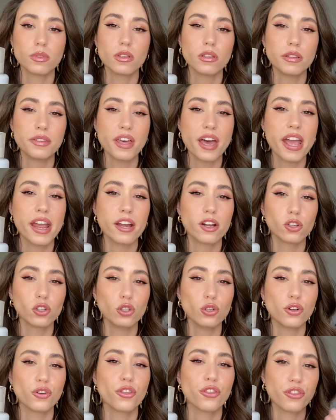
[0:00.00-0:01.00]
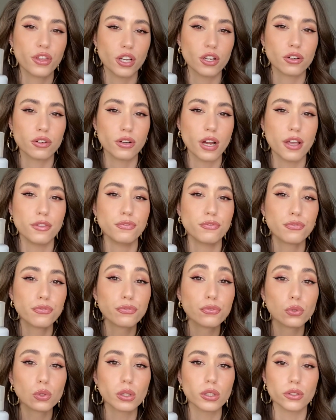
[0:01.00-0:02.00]
the hair look thicker and
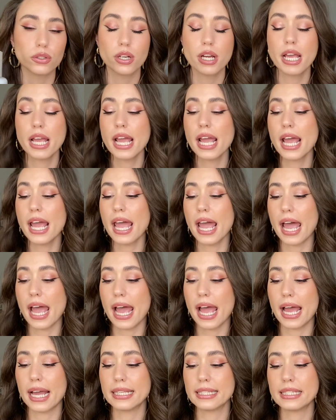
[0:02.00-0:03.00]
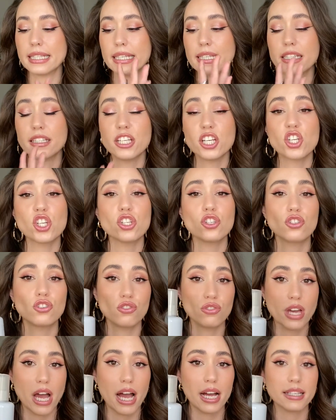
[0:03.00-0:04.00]
fuller. And in addition to
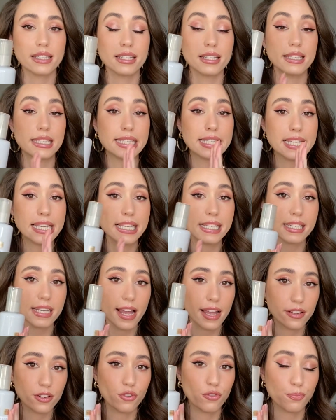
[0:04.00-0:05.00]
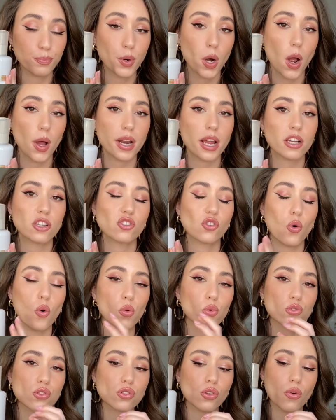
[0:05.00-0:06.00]
that, these kind of products
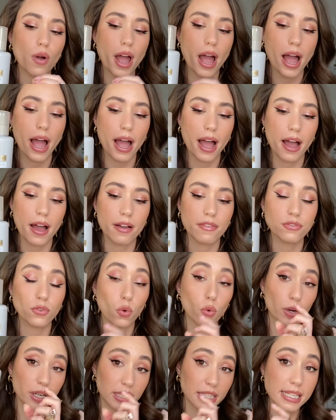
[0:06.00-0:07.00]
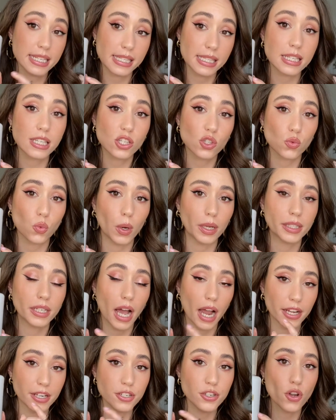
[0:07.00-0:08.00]
also have, or at least this one,
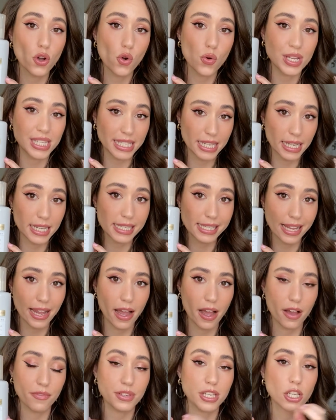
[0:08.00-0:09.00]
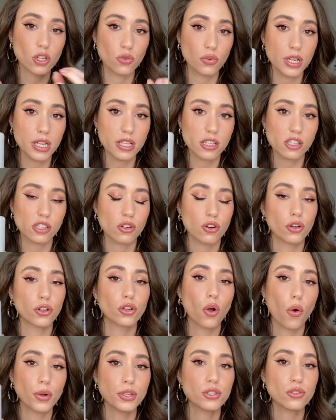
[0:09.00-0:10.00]
I know it does have ingredients that are
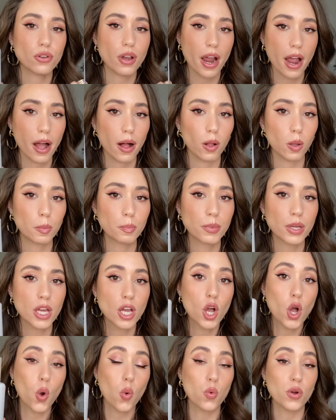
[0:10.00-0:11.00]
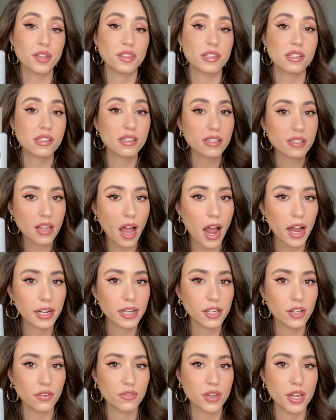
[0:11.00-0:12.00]
going to help with the
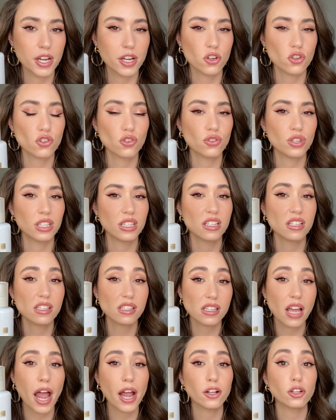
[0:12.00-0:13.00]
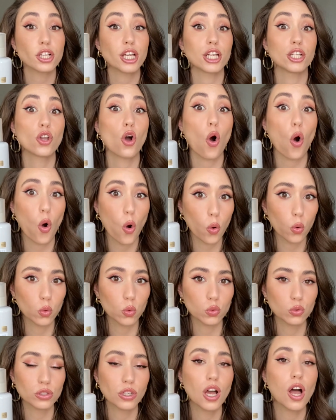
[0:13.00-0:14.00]
styling of the hair so that the style can
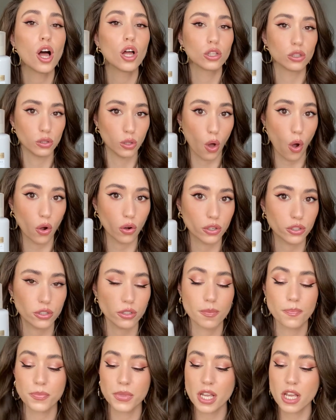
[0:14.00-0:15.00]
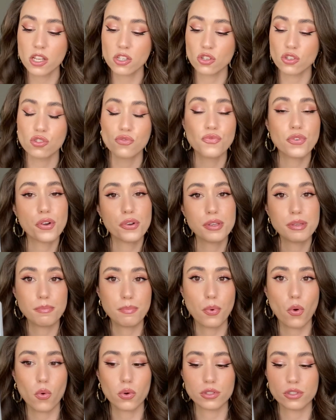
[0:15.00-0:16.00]
hold longer. So it's very
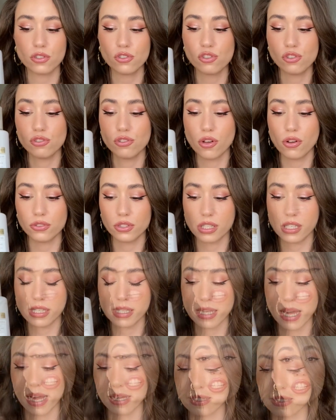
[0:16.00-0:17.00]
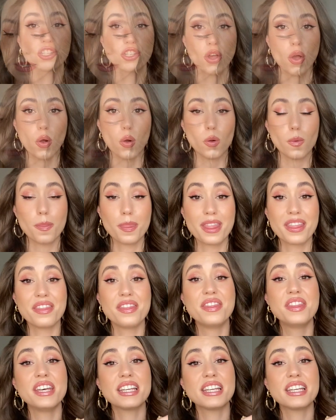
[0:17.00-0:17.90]
important to notice that. So the